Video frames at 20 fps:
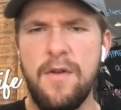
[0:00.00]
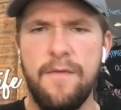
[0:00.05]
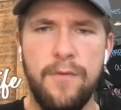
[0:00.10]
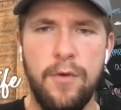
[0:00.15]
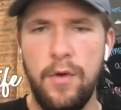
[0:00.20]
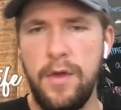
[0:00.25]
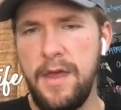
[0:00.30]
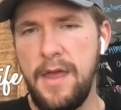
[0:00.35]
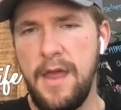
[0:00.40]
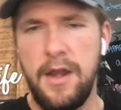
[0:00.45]
If
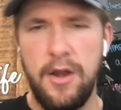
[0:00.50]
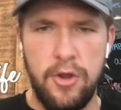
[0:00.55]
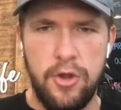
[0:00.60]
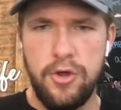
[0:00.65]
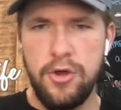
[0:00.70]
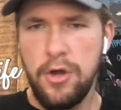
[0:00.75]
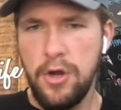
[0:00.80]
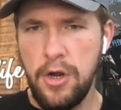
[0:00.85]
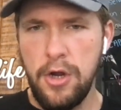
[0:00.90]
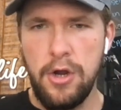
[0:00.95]
you eat any
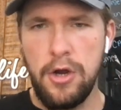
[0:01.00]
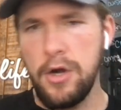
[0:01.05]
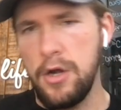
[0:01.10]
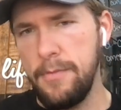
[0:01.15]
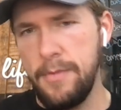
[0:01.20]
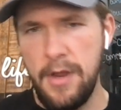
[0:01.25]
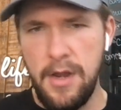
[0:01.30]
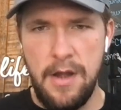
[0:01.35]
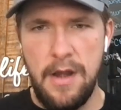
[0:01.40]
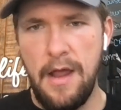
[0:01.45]
sugar, you're going to
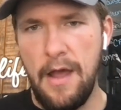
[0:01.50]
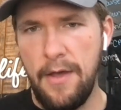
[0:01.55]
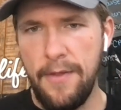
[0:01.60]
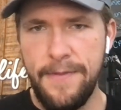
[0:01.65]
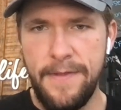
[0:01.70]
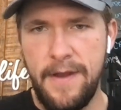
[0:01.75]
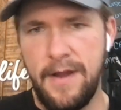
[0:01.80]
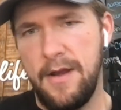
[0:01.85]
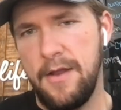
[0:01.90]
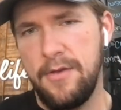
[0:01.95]
be
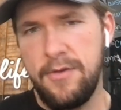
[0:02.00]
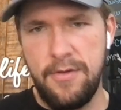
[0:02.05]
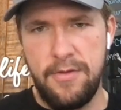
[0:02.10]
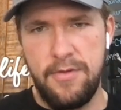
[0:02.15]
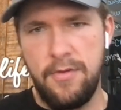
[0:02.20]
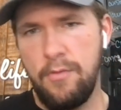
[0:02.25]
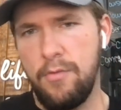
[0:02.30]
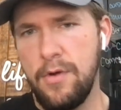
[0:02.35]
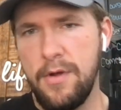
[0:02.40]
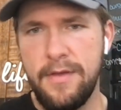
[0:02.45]
unhealthy, and it's just
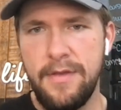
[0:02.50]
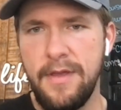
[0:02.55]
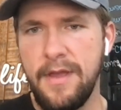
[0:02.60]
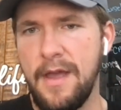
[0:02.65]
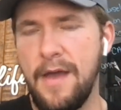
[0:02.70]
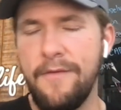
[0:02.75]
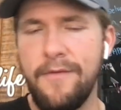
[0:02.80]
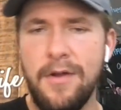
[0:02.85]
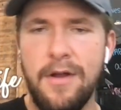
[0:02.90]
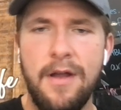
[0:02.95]
the worst thing
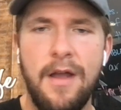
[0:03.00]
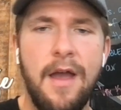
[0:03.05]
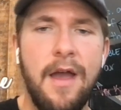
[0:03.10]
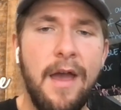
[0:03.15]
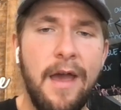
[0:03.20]
ever.